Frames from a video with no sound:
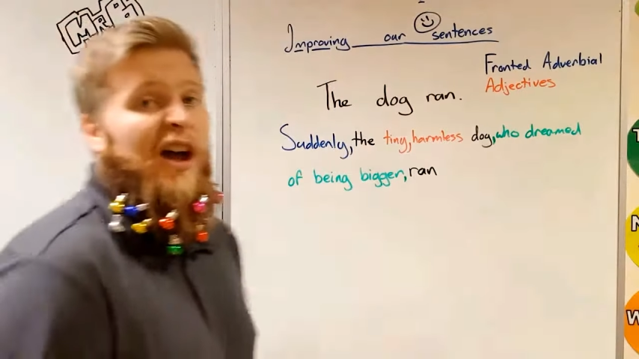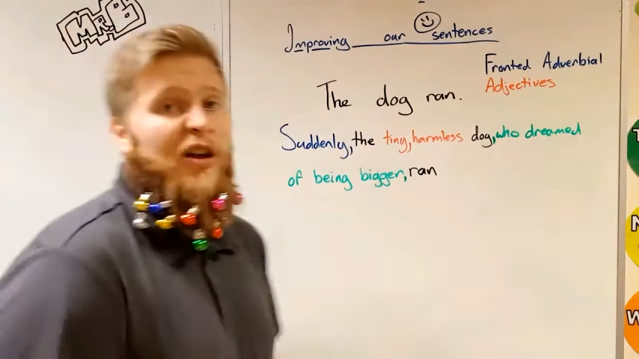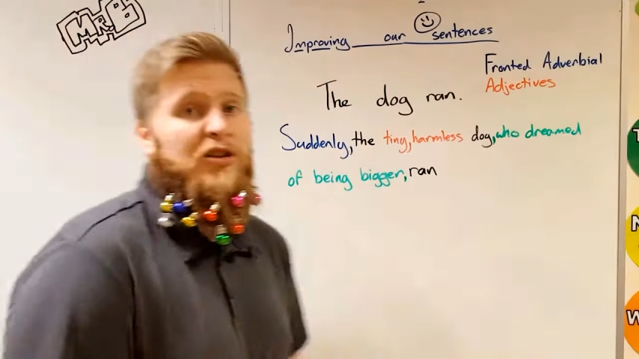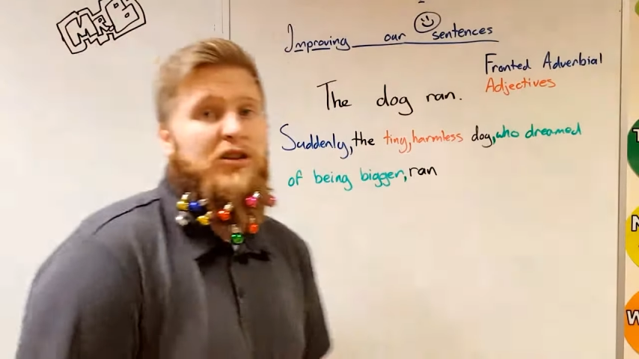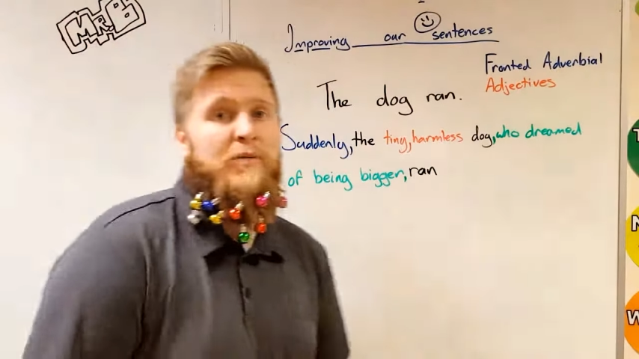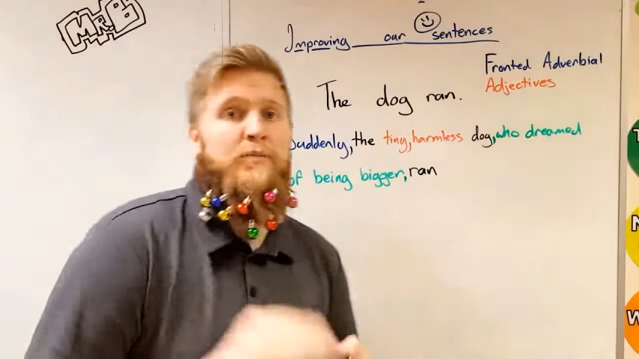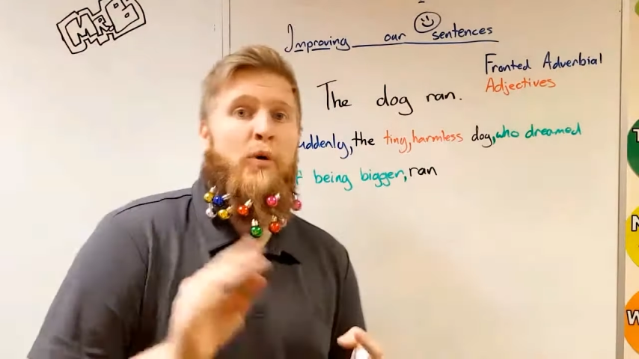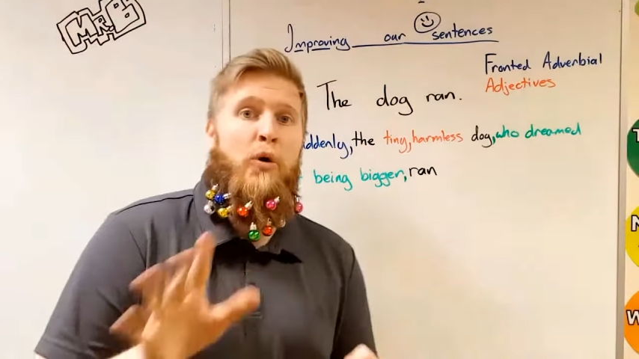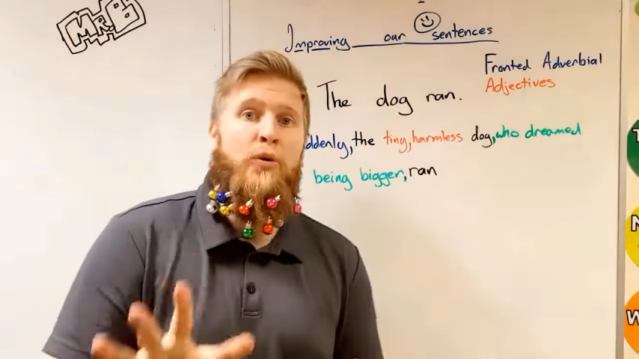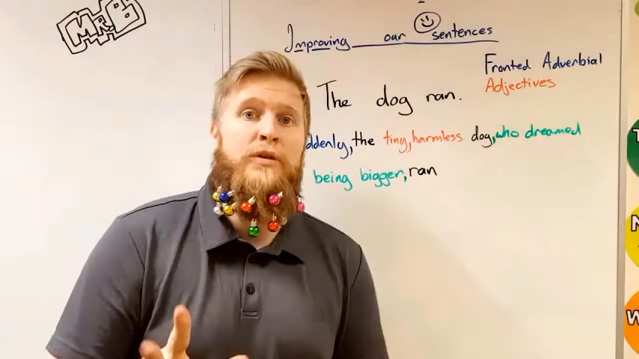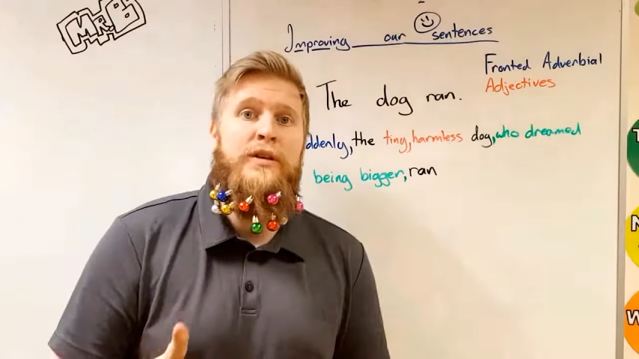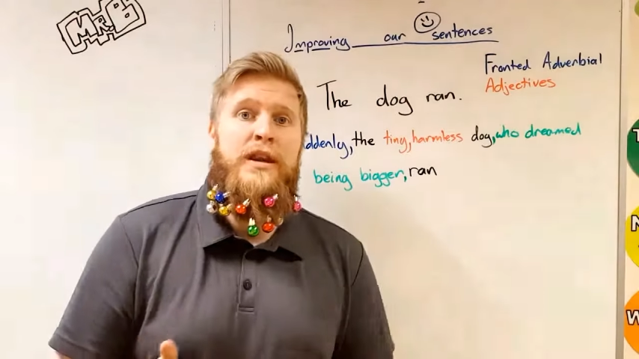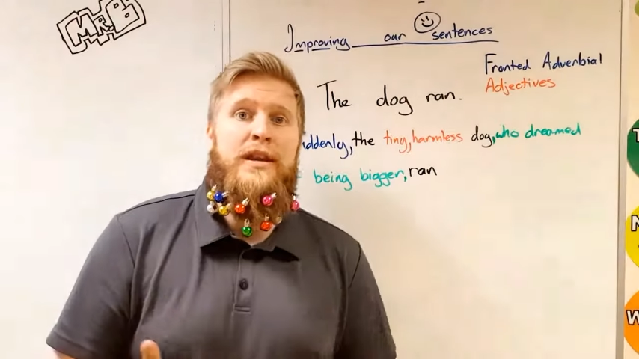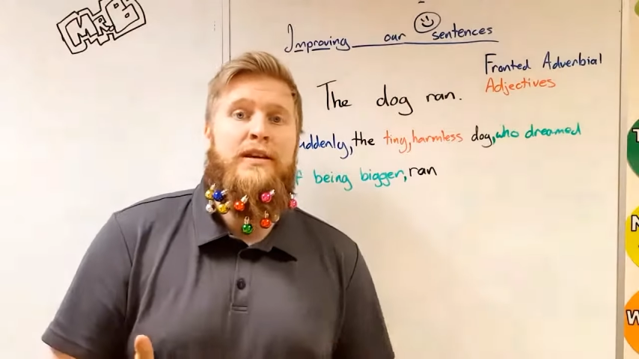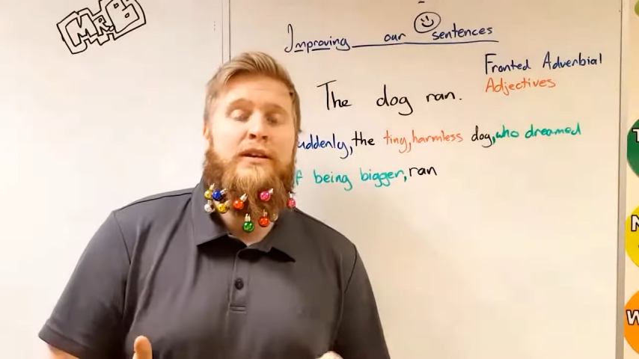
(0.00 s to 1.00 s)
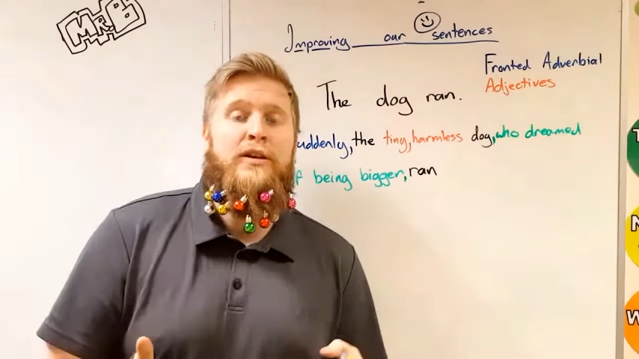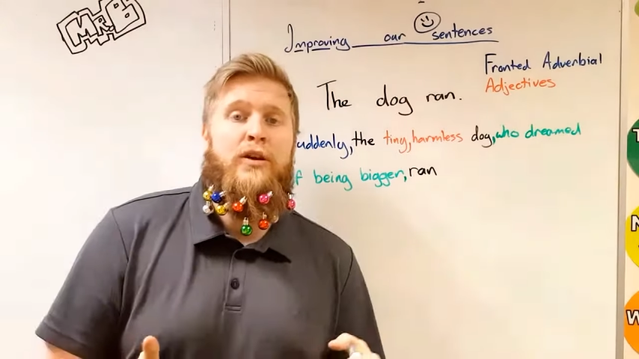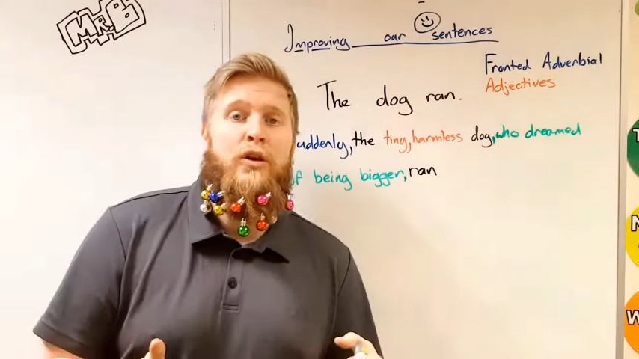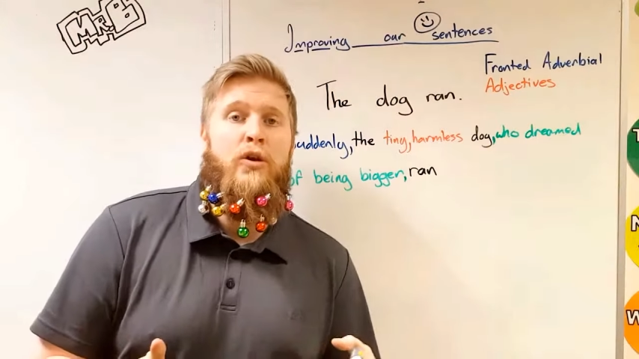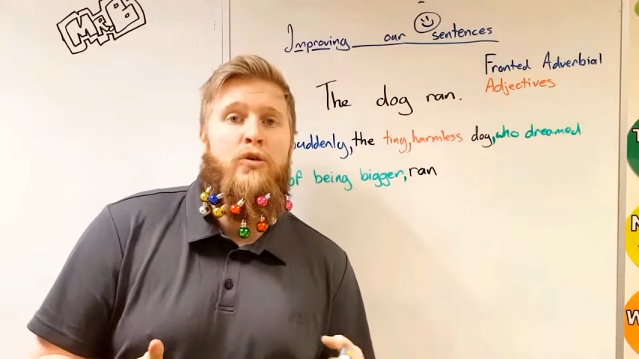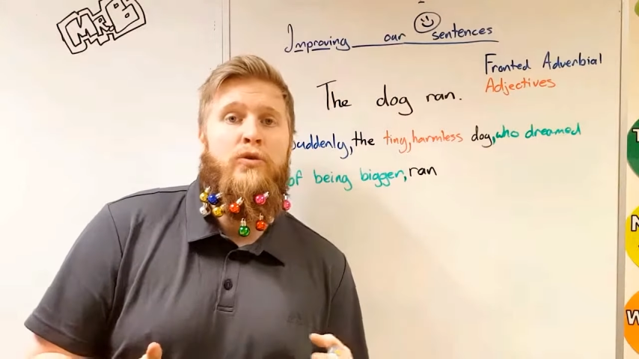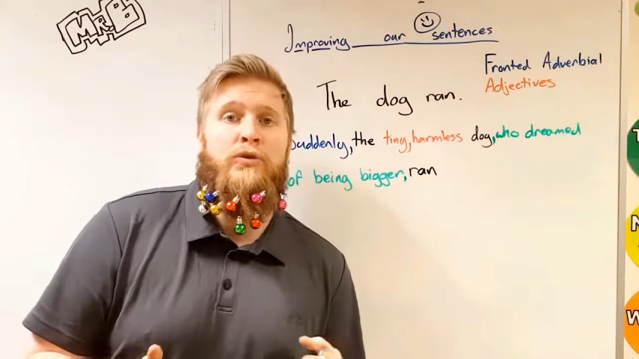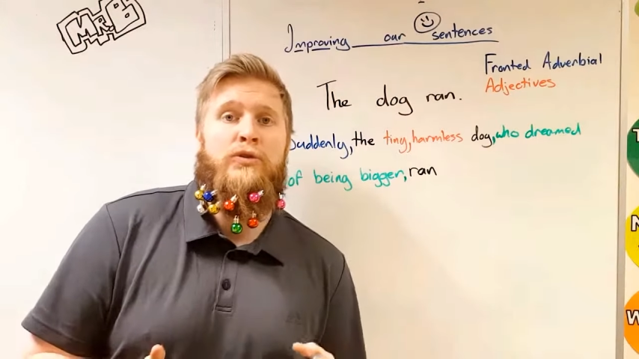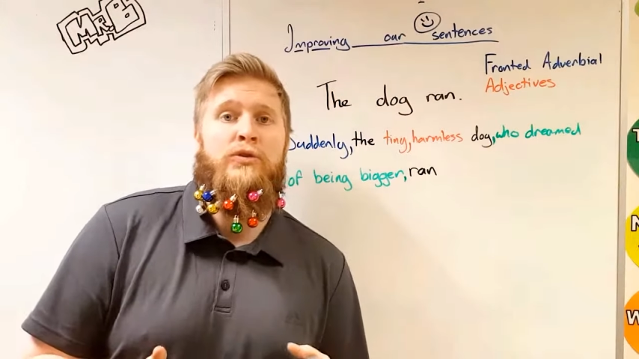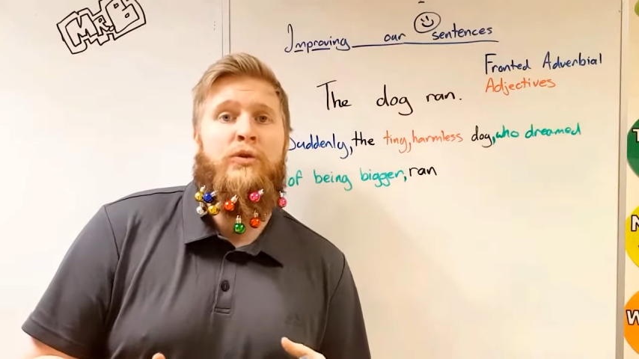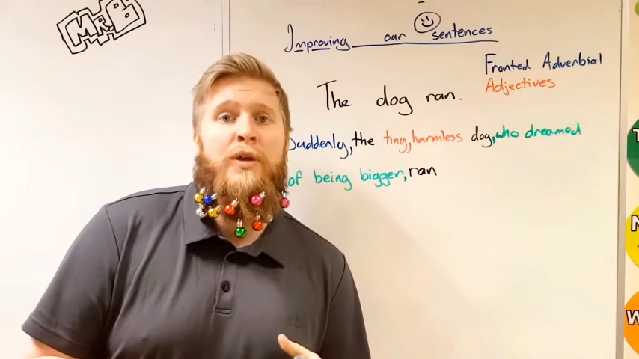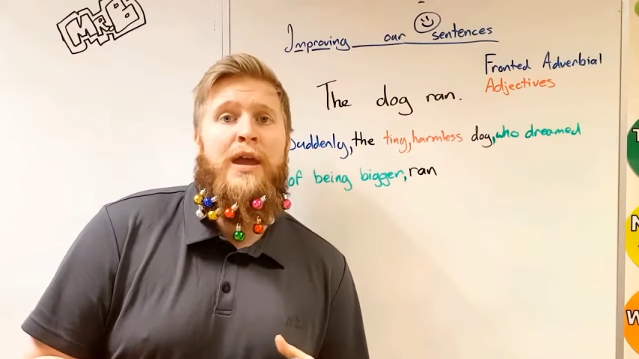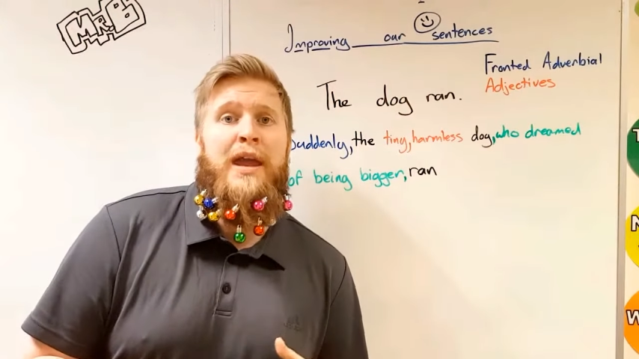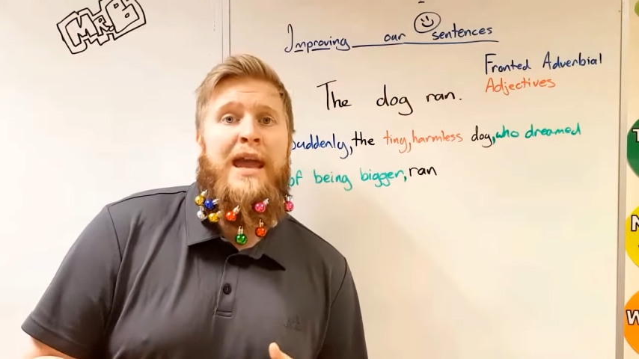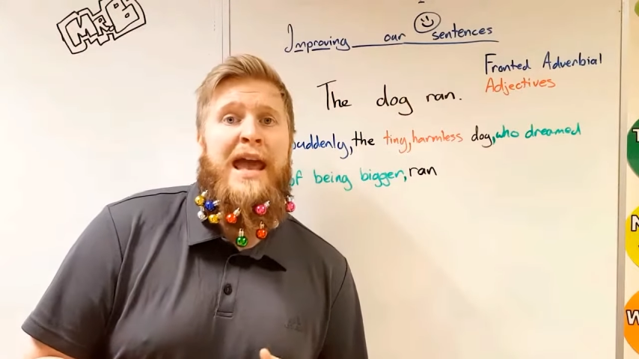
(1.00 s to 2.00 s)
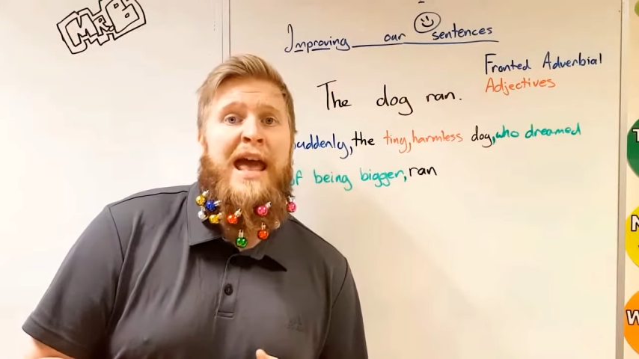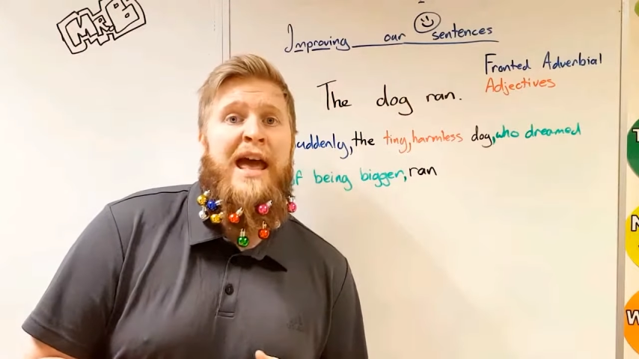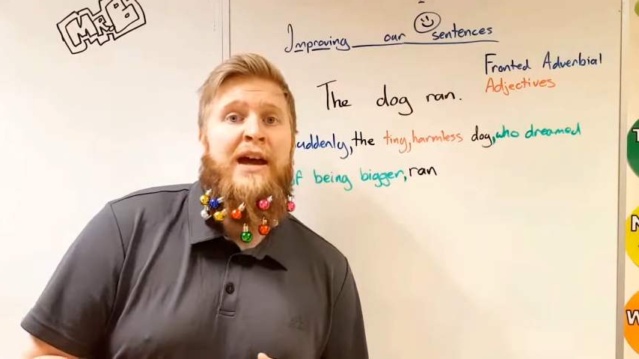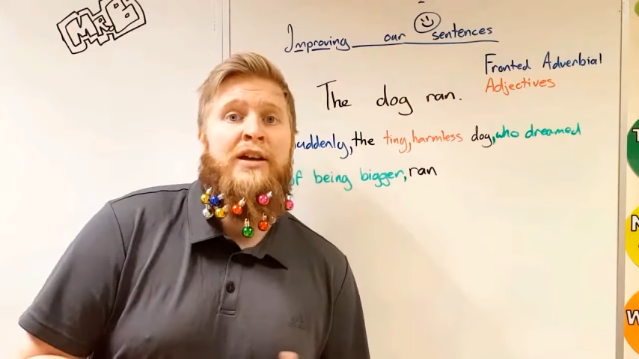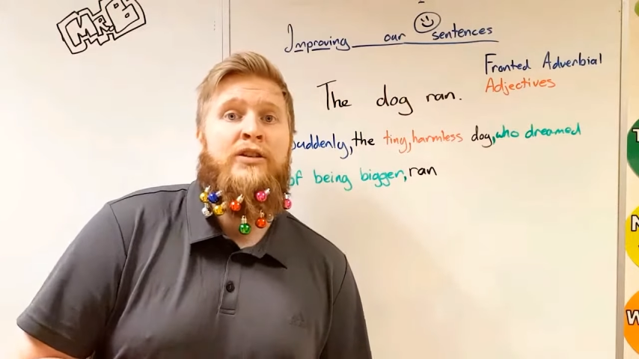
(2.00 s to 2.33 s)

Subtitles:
a subordinating clause, okay?